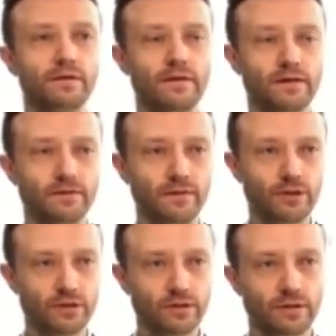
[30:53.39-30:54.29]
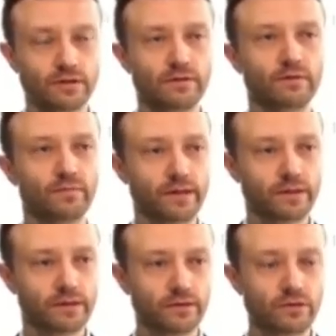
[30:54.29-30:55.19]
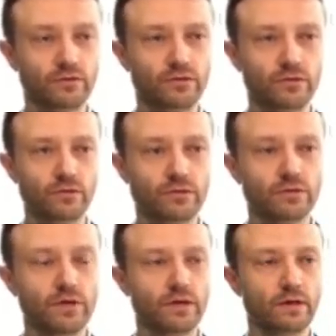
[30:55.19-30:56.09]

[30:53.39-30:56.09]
that efficient and even practical to use